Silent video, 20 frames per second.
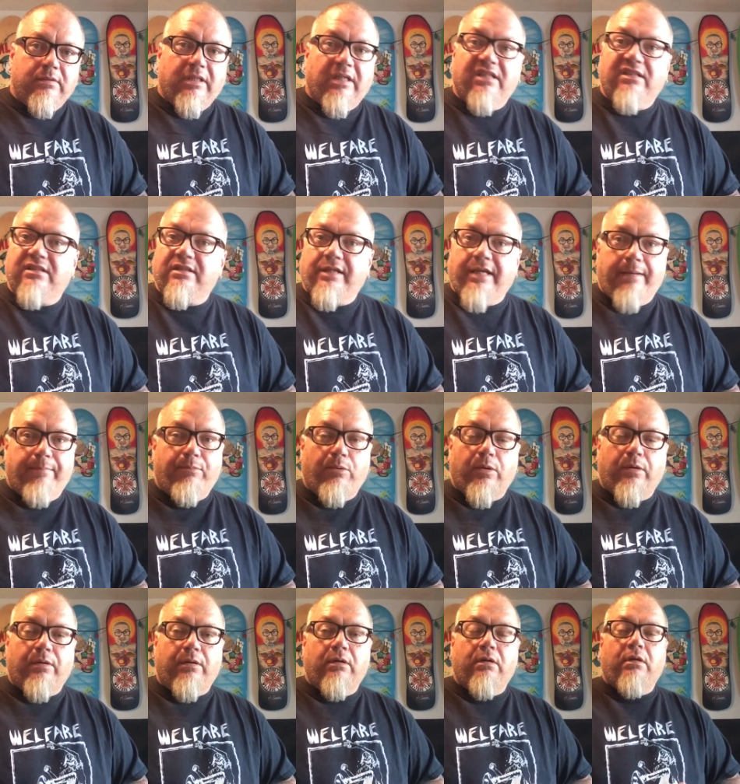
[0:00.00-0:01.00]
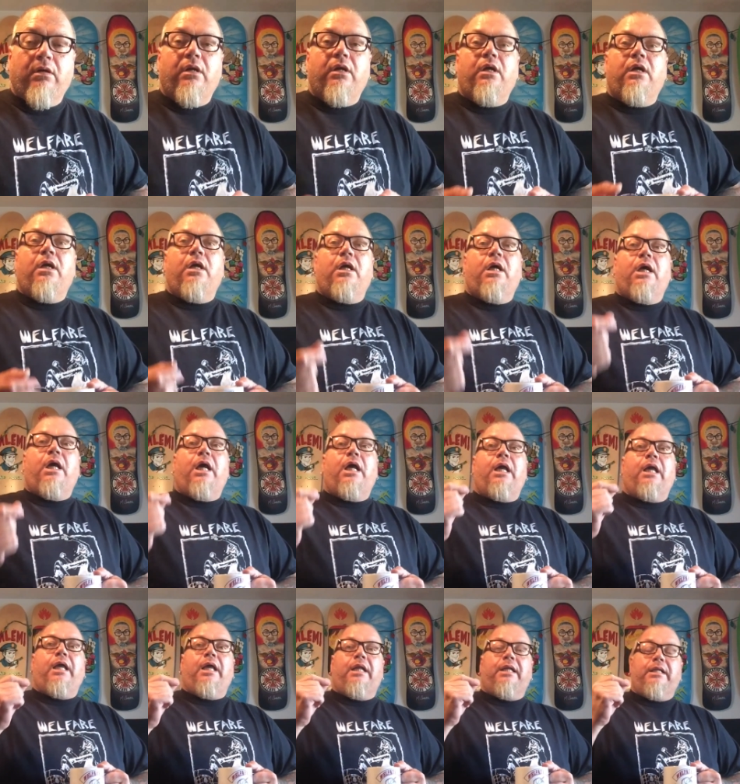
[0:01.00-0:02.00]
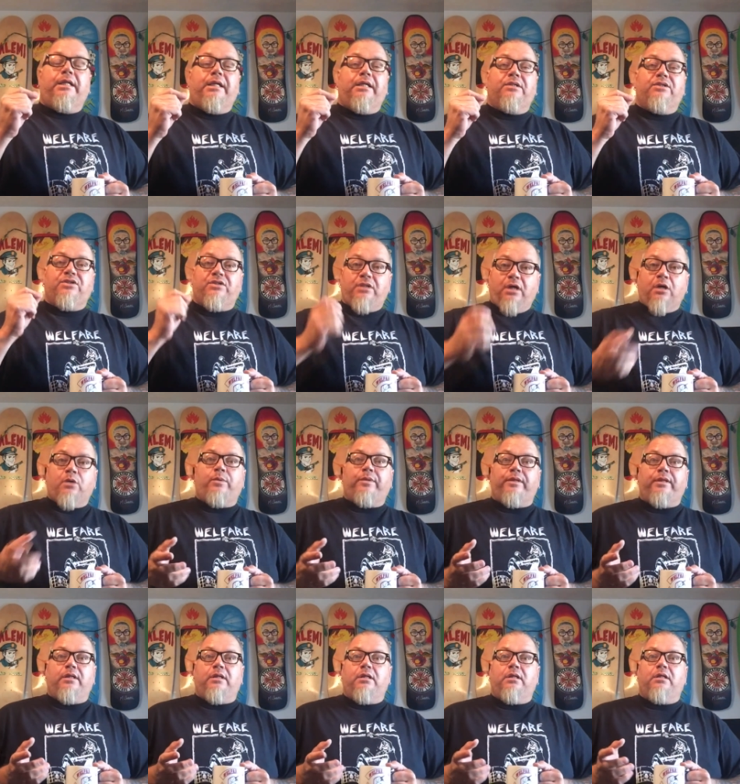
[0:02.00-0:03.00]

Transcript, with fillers: and skateboarder, and he has stuck with it.